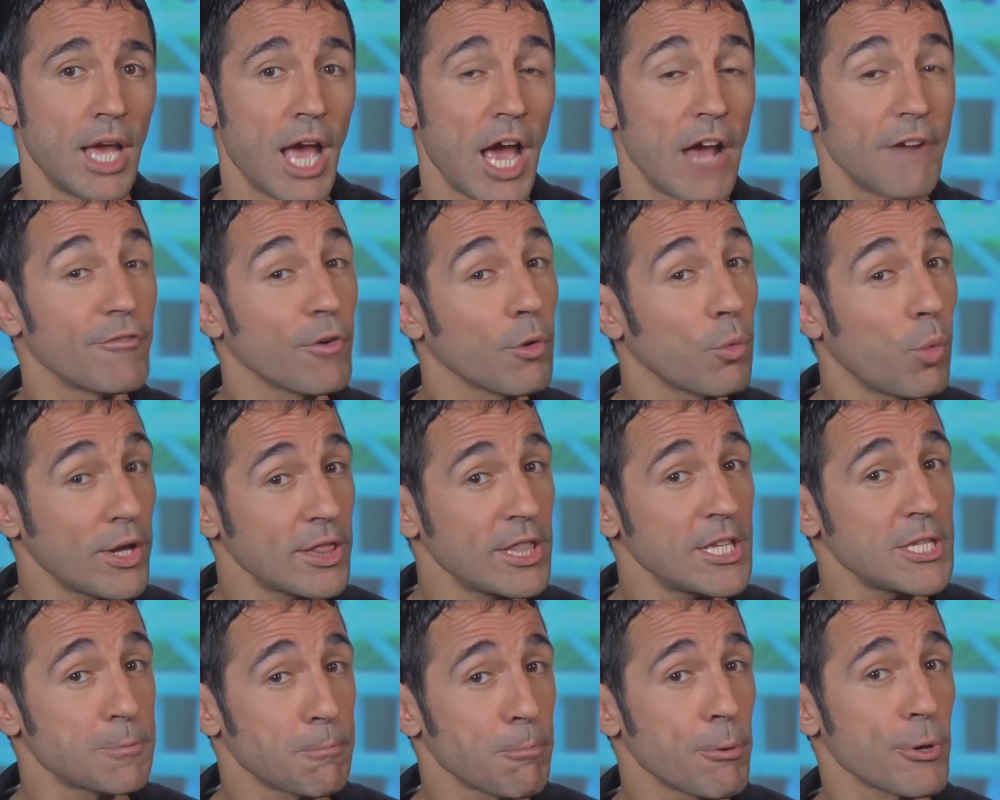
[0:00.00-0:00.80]
And for
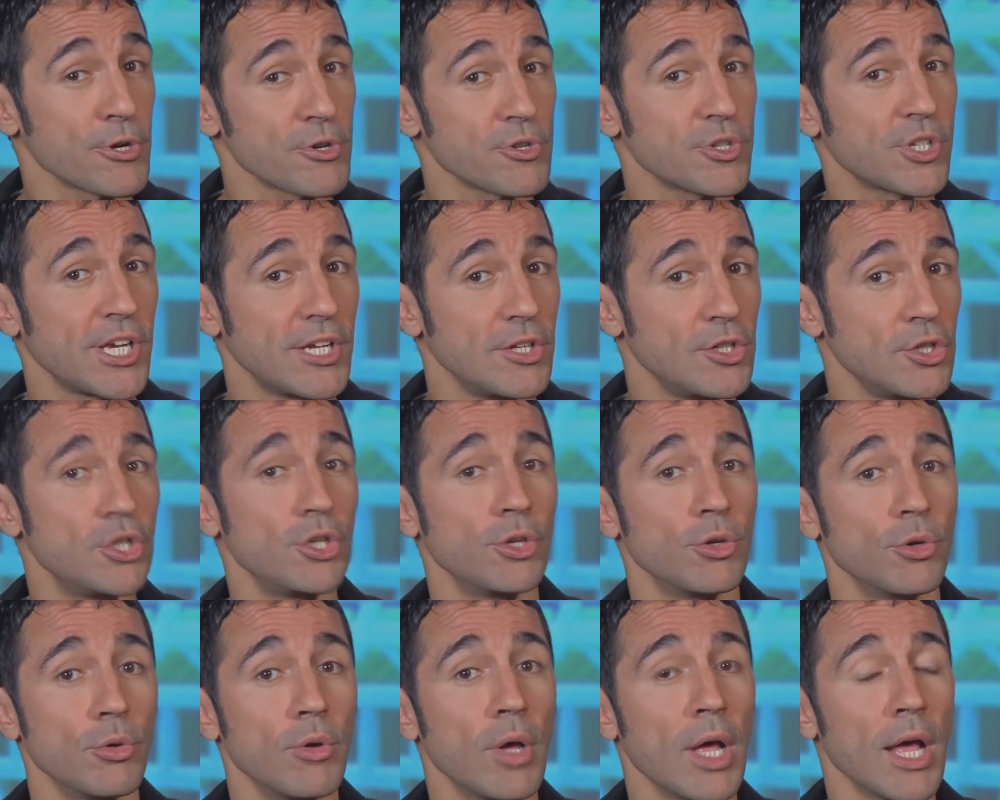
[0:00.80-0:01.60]
what these printers can
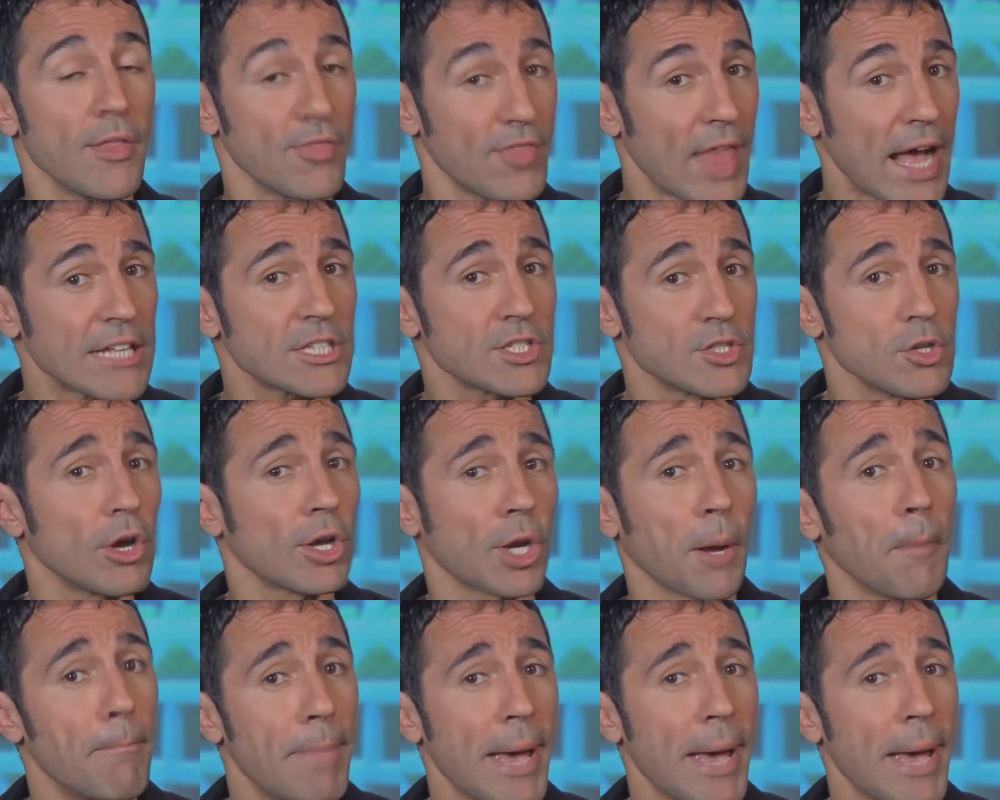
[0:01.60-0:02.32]
do, that's not a